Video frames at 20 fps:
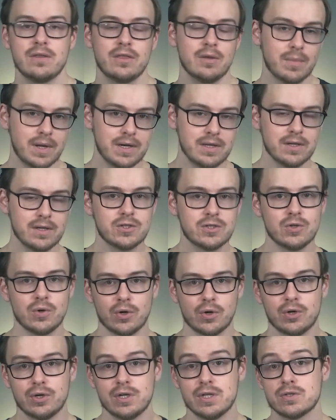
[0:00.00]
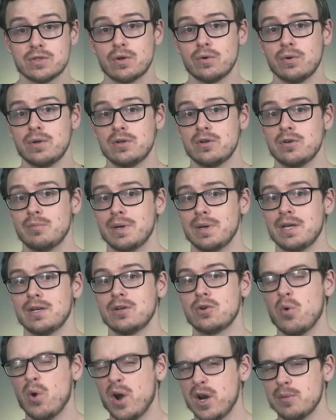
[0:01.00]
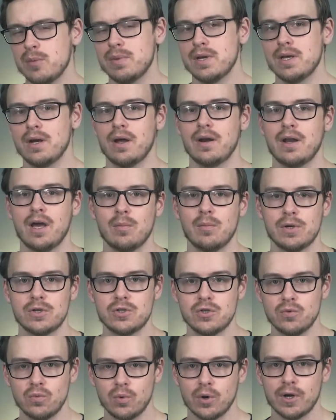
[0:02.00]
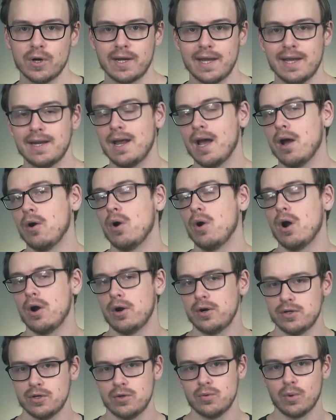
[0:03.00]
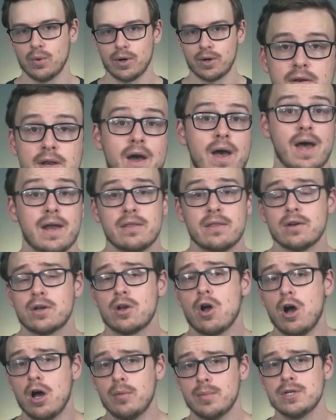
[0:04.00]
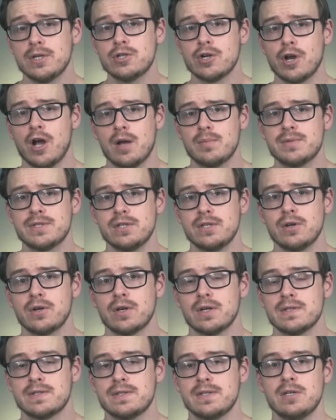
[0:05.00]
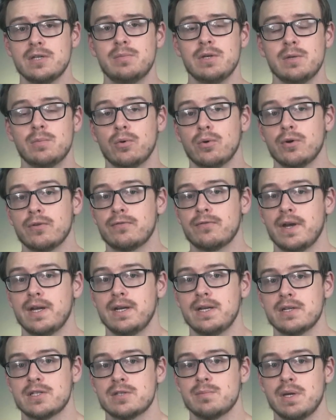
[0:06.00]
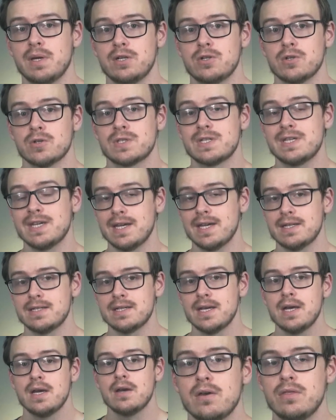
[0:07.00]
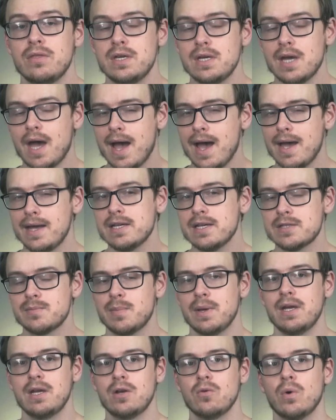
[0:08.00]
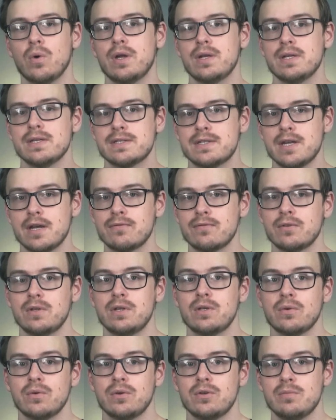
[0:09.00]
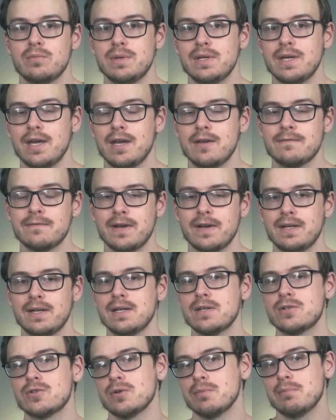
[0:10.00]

the money that you earn is going to depend quite a bit on how much you work and how hard you work. Now, out of the common jobs that you're going to see people with finance majors get, the highest paying one is definitely going to be a financial